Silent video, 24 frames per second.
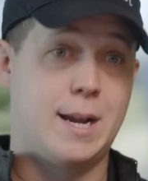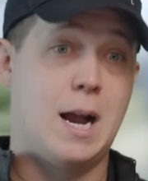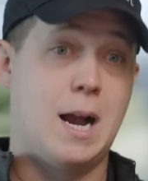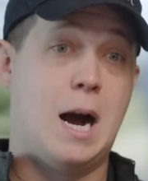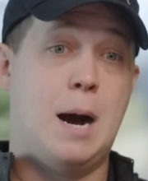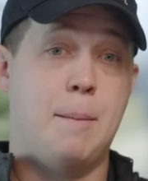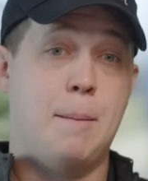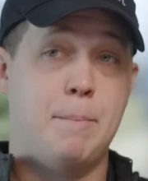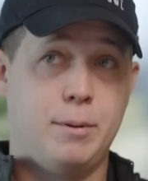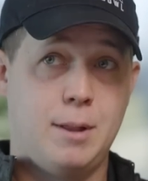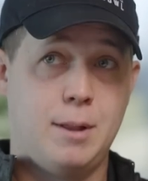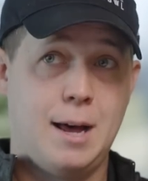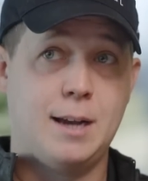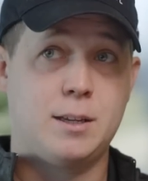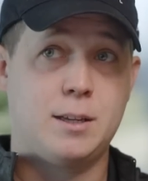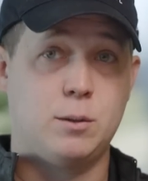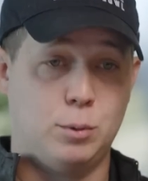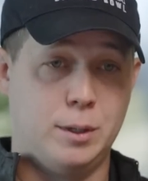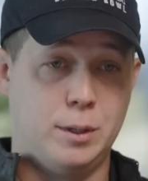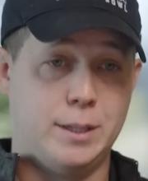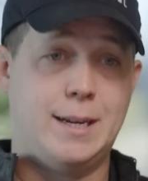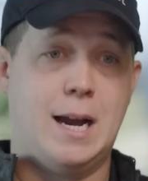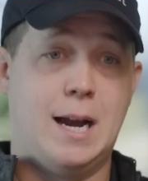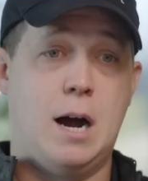complex
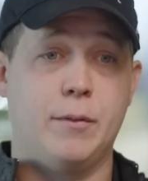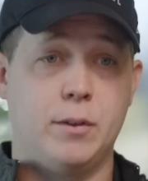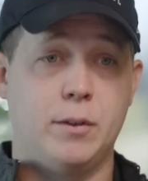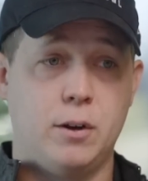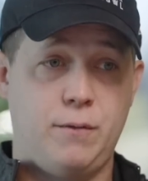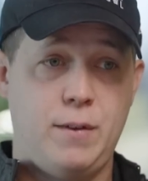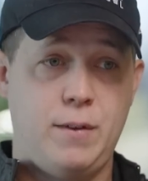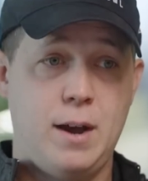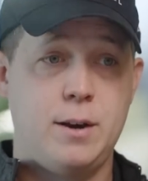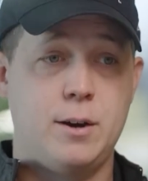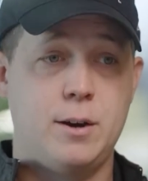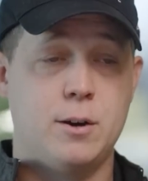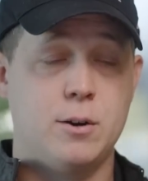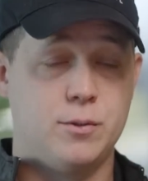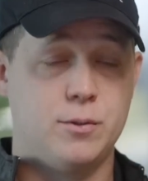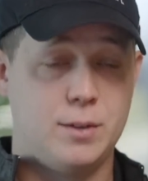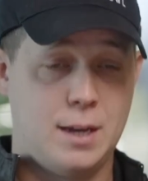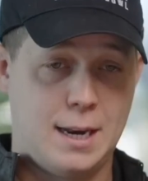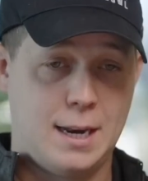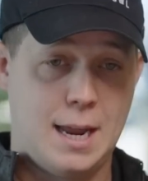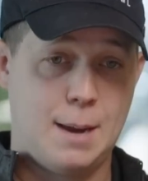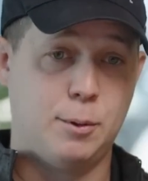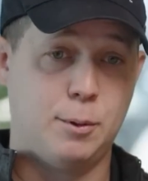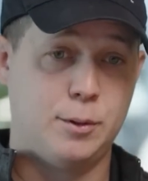and really talented defenders
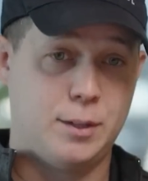and able